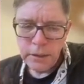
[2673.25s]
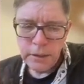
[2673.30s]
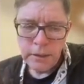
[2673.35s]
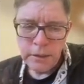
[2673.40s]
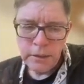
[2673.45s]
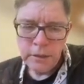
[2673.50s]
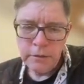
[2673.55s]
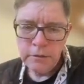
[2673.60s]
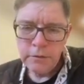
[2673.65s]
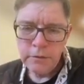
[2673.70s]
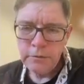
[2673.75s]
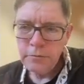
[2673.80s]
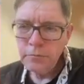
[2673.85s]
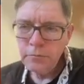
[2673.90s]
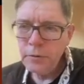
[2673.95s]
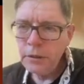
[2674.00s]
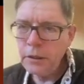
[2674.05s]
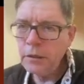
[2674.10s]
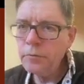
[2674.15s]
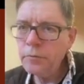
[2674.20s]
and
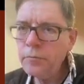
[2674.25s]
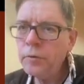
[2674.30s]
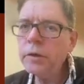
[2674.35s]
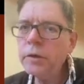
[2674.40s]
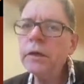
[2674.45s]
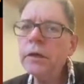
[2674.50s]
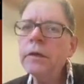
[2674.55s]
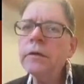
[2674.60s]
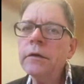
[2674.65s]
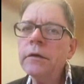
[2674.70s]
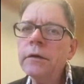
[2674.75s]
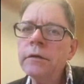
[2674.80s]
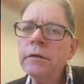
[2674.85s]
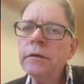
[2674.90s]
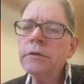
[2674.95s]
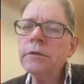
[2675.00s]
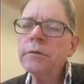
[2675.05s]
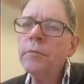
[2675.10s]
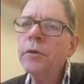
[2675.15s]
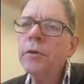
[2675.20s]
we are working
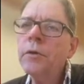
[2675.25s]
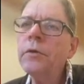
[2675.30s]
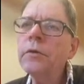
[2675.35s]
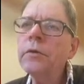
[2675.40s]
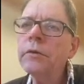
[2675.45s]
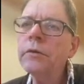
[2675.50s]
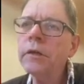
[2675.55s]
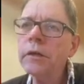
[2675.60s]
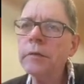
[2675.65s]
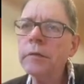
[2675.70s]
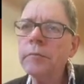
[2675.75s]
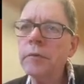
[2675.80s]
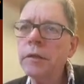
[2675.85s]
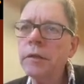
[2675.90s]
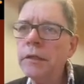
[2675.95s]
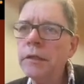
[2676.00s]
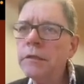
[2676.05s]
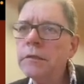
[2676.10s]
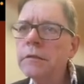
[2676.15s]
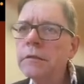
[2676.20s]
on a small
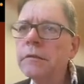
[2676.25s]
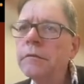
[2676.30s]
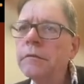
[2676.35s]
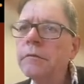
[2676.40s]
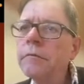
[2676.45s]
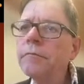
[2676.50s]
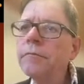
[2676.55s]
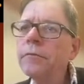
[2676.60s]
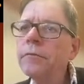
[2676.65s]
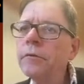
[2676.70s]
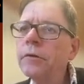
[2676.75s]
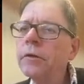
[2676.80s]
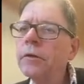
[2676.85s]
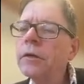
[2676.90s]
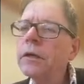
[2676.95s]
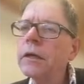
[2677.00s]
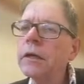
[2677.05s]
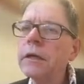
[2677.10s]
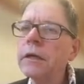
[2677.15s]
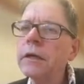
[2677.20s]
documentation
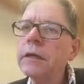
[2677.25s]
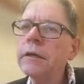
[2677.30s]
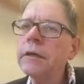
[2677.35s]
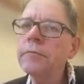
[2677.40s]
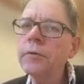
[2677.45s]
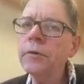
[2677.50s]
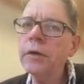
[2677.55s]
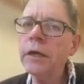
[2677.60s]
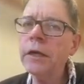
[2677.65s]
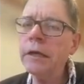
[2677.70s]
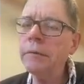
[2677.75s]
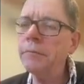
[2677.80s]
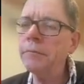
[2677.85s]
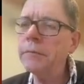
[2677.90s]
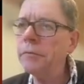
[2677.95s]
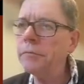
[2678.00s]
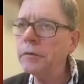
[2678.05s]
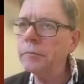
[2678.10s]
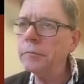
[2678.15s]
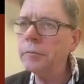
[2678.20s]
for Wooclap
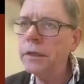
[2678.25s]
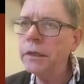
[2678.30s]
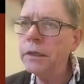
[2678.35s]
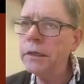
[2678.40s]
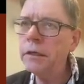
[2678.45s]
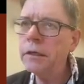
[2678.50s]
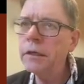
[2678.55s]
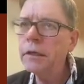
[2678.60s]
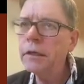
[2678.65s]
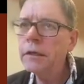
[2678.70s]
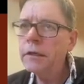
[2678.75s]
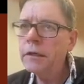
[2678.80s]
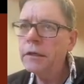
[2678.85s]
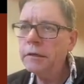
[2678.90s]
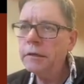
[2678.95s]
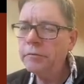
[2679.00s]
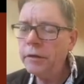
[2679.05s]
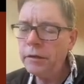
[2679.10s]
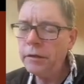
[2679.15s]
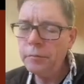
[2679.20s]
that will be
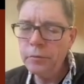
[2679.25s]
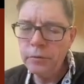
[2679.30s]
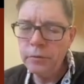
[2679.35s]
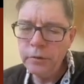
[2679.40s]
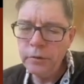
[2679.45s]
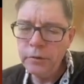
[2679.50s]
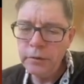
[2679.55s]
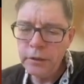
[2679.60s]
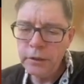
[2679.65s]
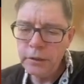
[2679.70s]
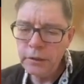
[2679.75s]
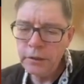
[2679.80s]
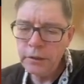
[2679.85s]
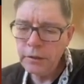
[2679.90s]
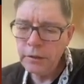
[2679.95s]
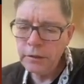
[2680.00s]
available